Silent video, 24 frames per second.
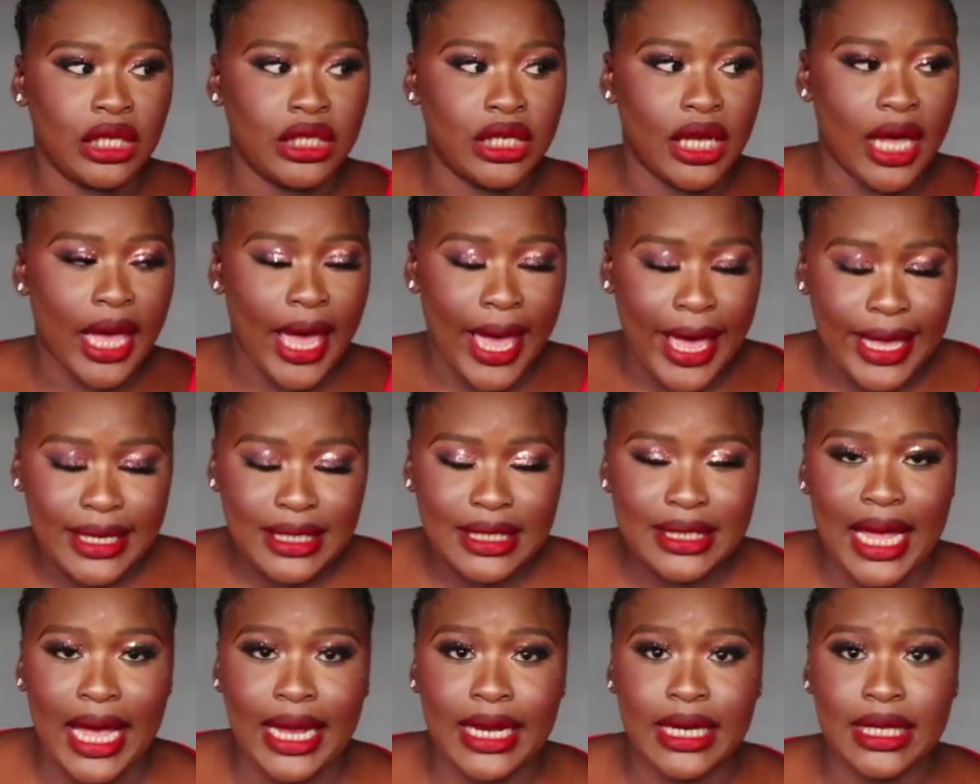the
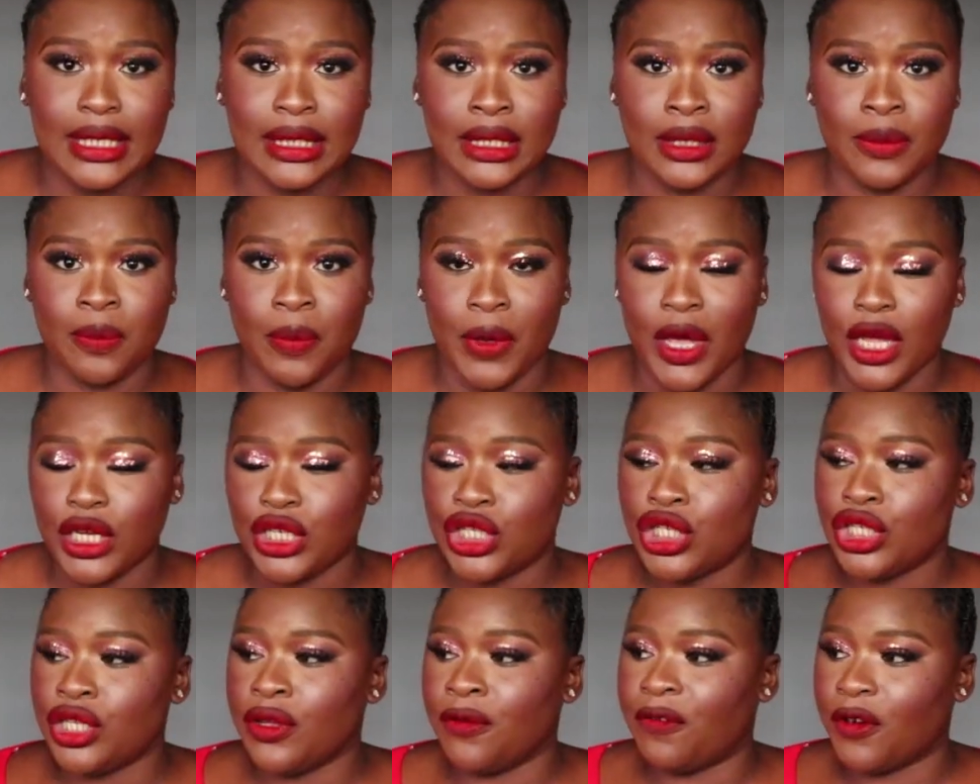hairstylist
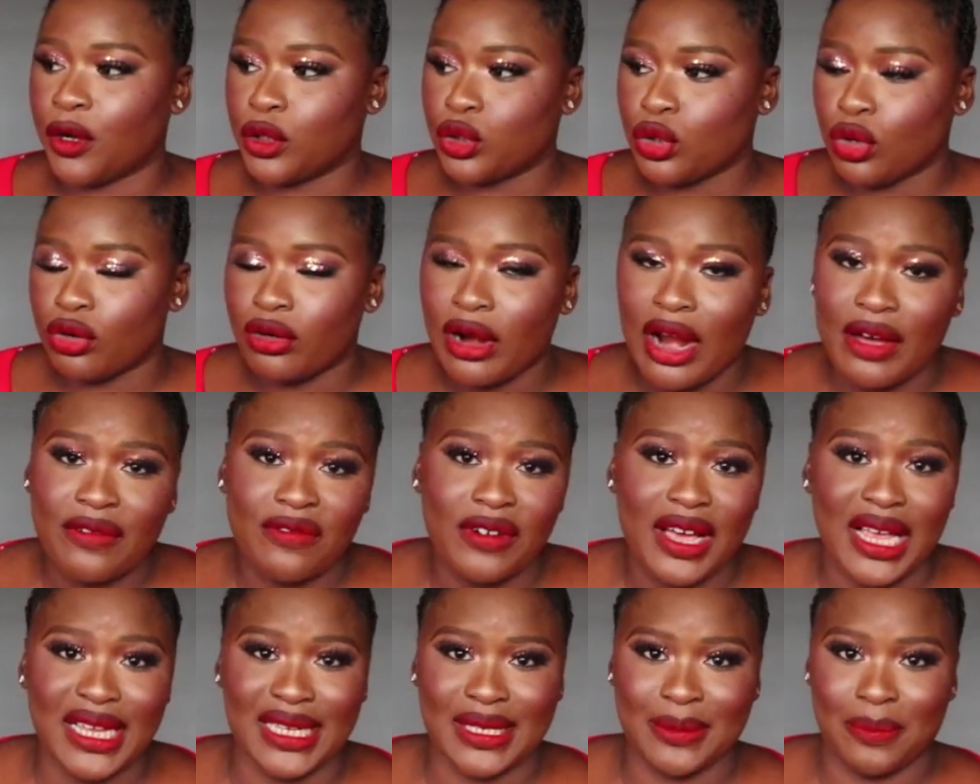page, the
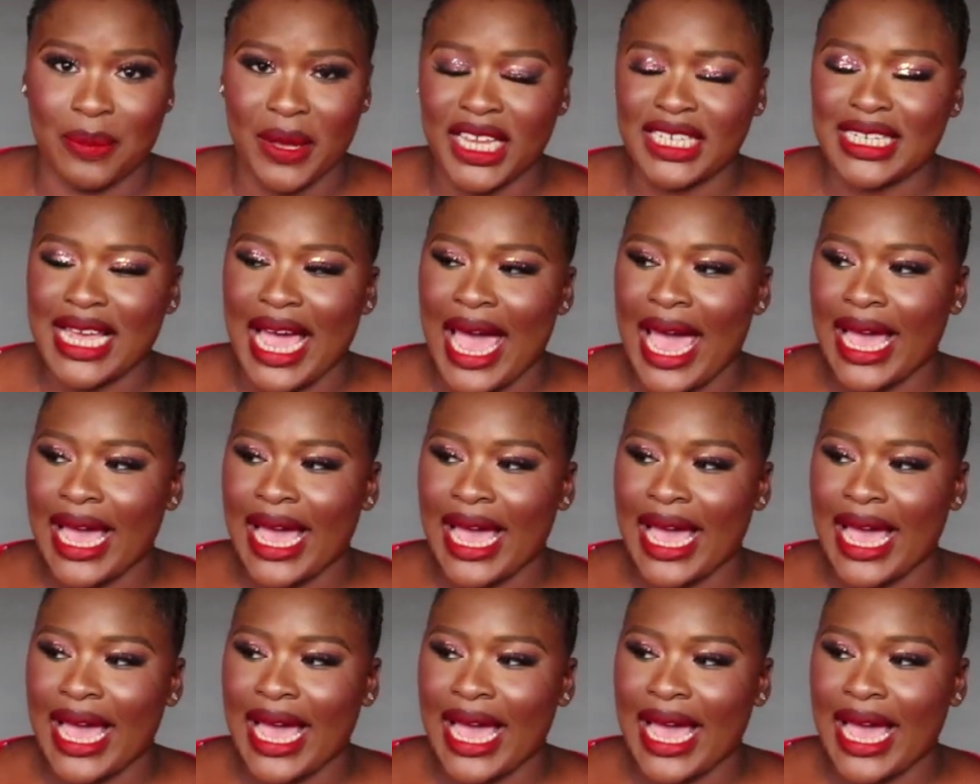photographer's page.